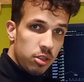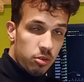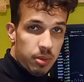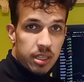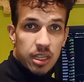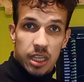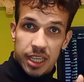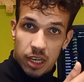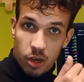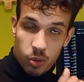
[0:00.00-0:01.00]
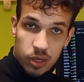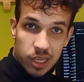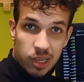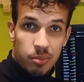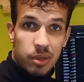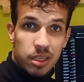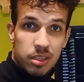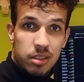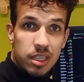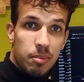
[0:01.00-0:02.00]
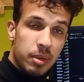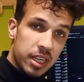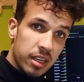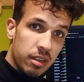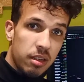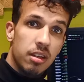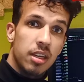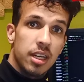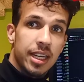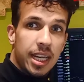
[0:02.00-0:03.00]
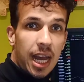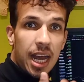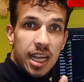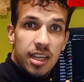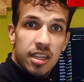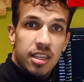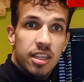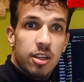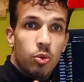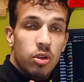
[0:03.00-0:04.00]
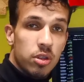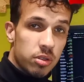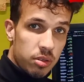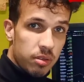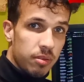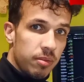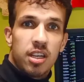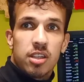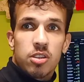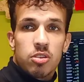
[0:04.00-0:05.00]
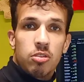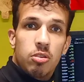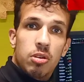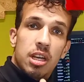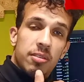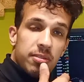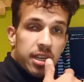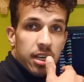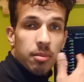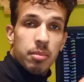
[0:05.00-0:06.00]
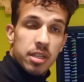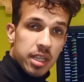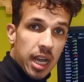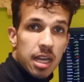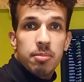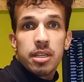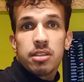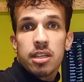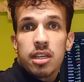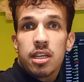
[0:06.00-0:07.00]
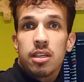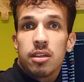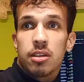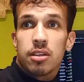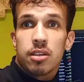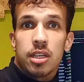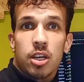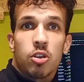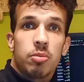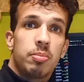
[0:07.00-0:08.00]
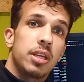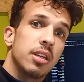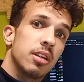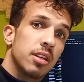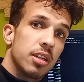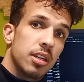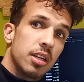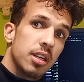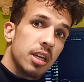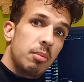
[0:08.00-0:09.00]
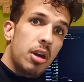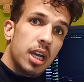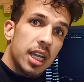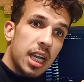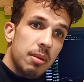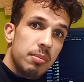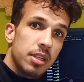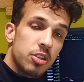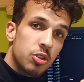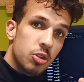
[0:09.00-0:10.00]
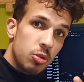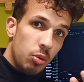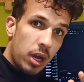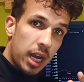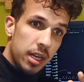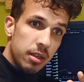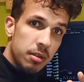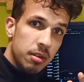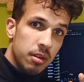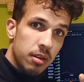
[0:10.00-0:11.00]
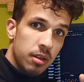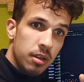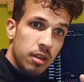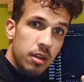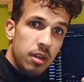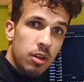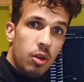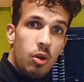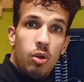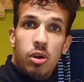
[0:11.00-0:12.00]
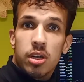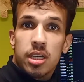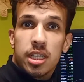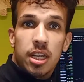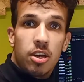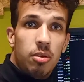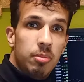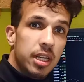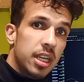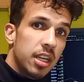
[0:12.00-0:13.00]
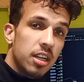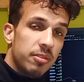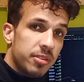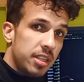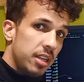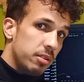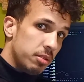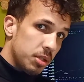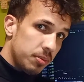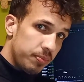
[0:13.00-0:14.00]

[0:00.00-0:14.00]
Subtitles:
So basically, the lower the number is, the better. The higher, the worse. So if the number is high, basically, that could mean the market cap is too high, or they're not making enough sales.